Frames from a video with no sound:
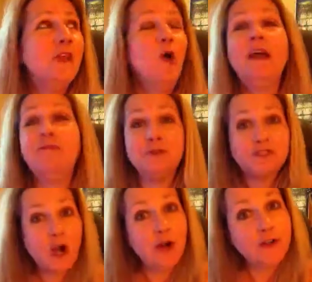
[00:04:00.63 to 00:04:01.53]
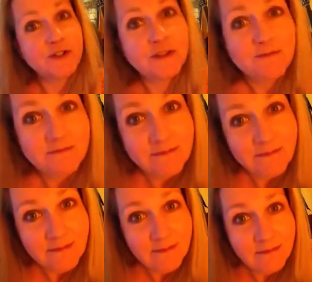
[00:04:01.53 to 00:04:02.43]
Okay, for starters,
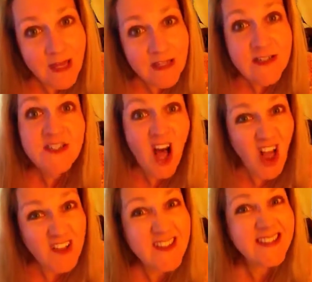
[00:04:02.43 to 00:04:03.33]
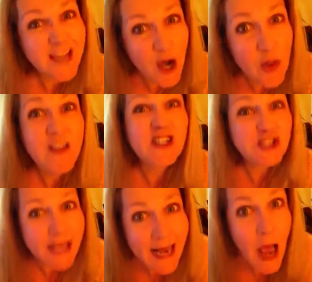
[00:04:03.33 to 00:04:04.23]
dolls scare the
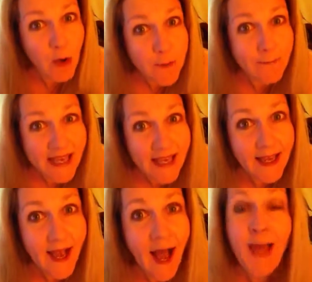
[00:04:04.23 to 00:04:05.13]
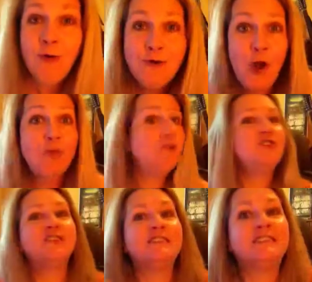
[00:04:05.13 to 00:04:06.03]
shit out of me. I don't know,
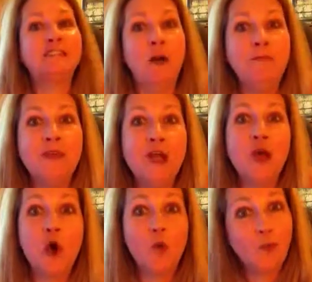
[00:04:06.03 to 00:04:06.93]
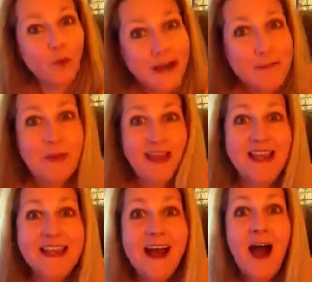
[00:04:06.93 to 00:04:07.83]
there's just something
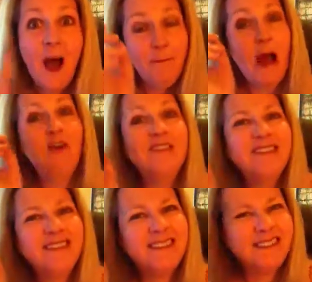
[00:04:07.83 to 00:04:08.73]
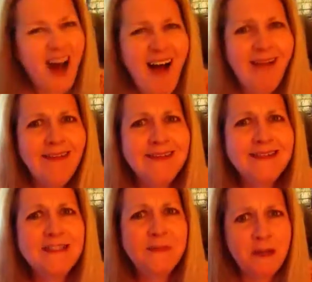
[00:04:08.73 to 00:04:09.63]
creepy about
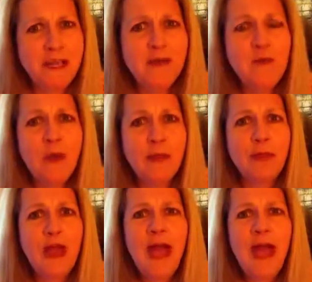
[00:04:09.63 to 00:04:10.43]
dolls to begin with.